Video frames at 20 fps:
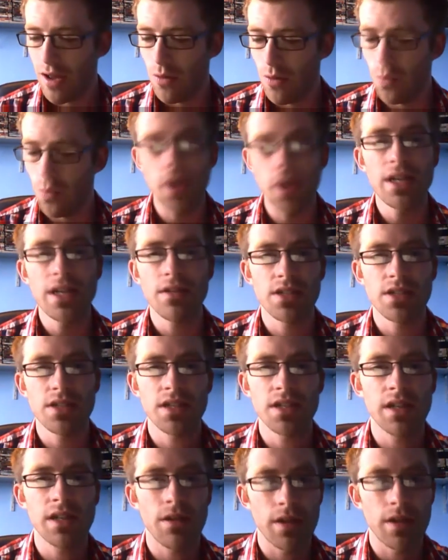We don't
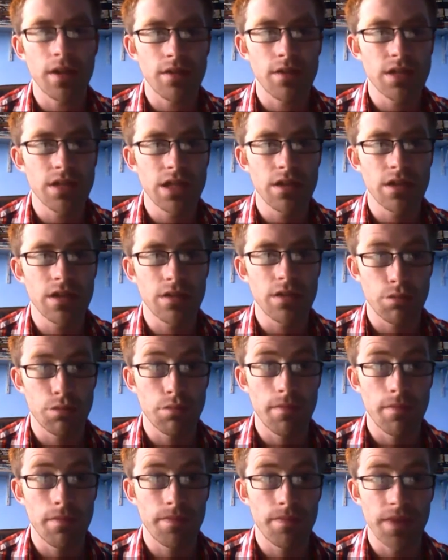see a lot of use
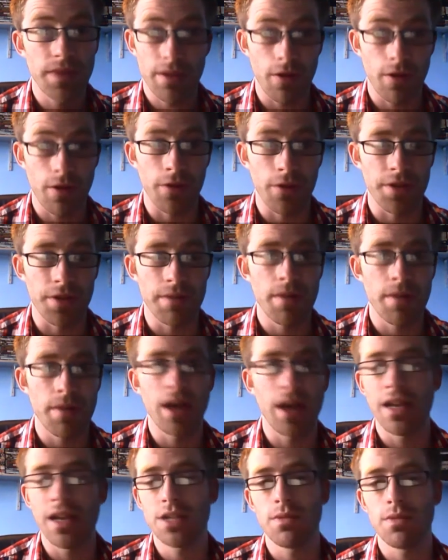of him
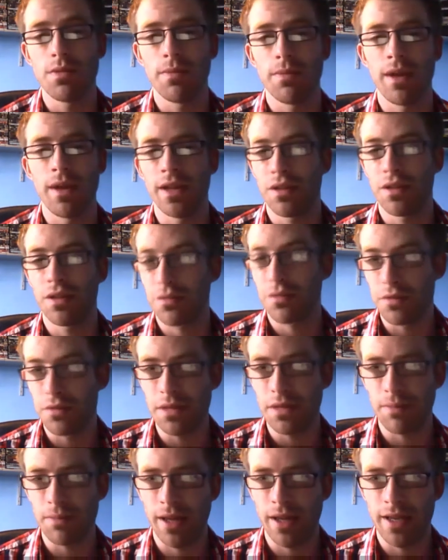unless we're playing
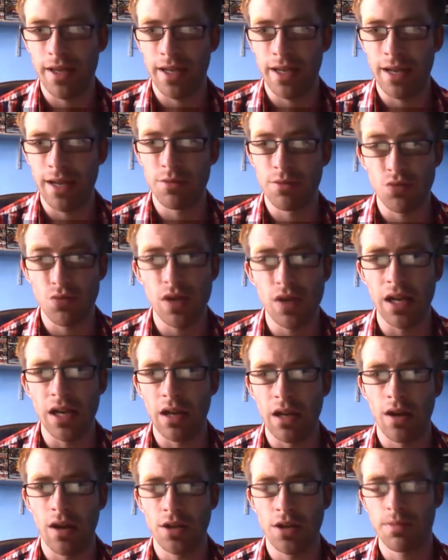three player games, really
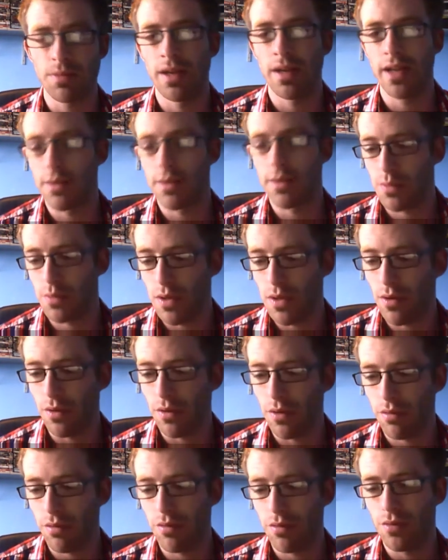large player games where you can
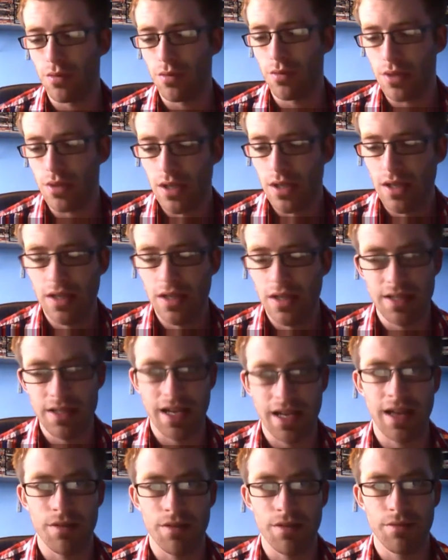afford to
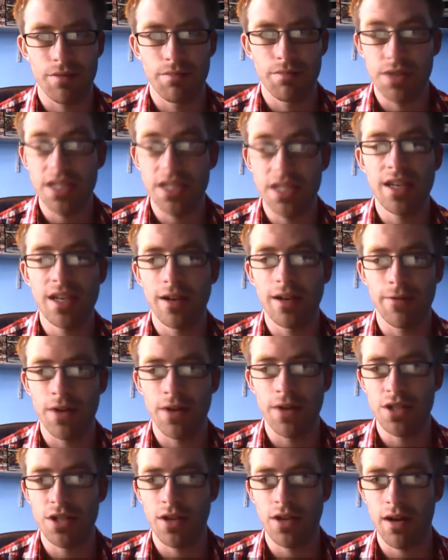have particularly
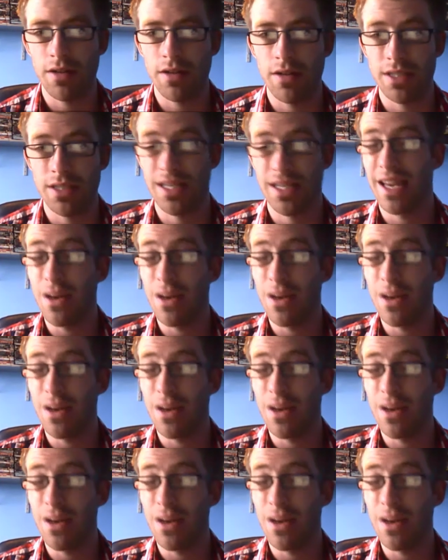fragile characters.